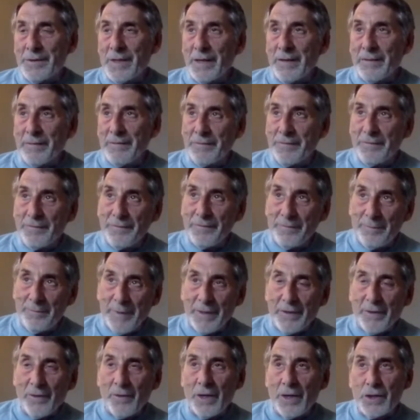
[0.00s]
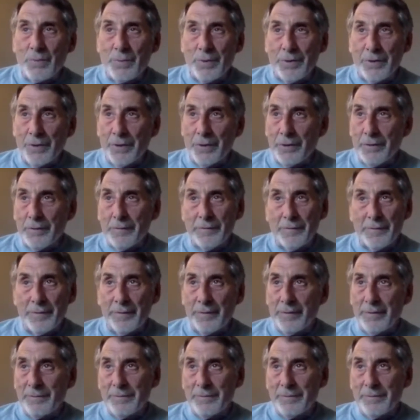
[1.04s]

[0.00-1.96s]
I've been an entrepreneur for